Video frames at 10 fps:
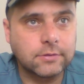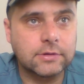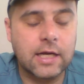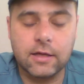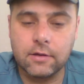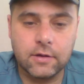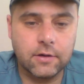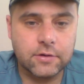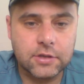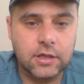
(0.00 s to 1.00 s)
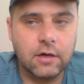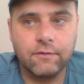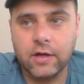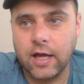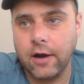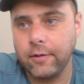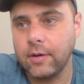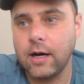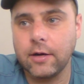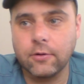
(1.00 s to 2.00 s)
any of the other stuff, like Harry
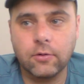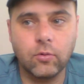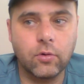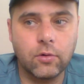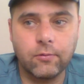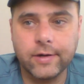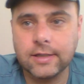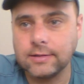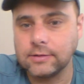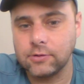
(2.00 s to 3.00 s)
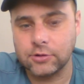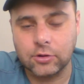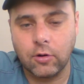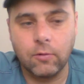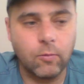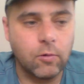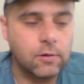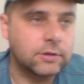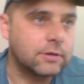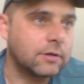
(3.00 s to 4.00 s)
Potter or Lord of the Rings or Star
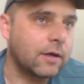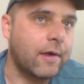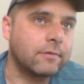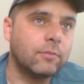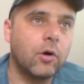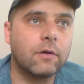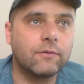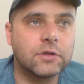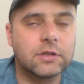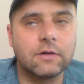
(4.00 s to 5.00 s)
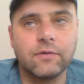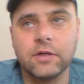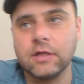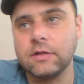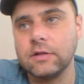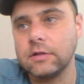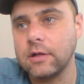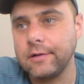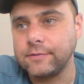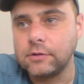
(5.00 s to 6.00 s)
Wars and, the, you know, Marvel stuff or the D C
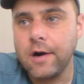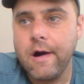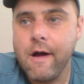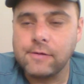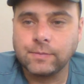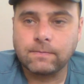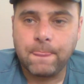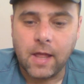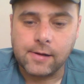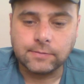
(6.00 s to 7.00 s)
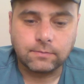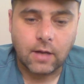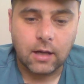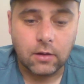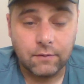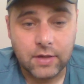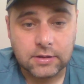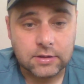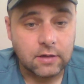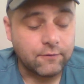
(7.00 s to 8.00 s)
stuff. Um, I love
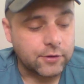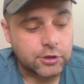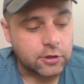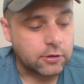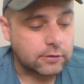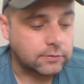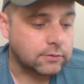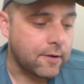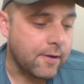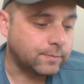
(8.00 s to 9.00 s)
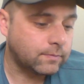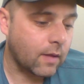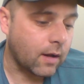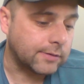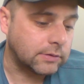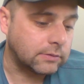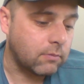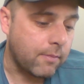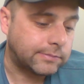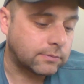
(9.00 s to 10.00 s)
that stuff for sure. Um,
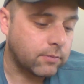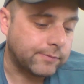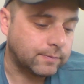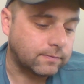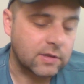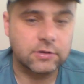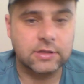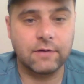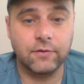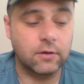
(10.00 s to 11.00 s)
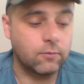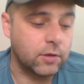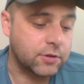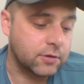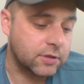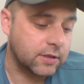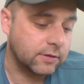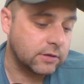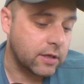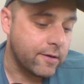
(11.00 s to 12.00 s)
so it's definitely the Witcher series.